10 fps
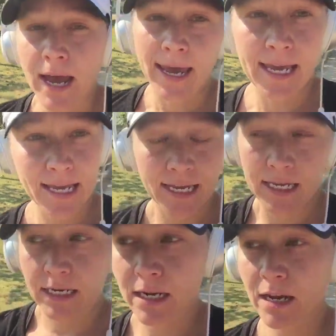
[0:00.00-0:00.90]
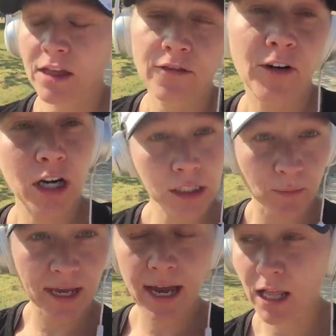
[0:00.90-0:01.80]
and the first
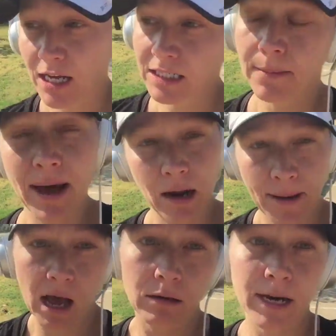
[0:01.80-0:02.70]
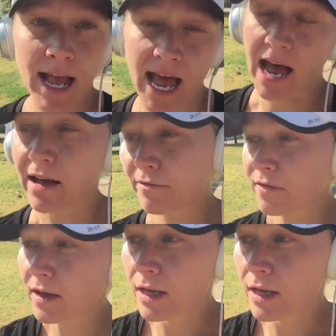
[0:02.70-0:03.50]
week I lost about a pound and a half,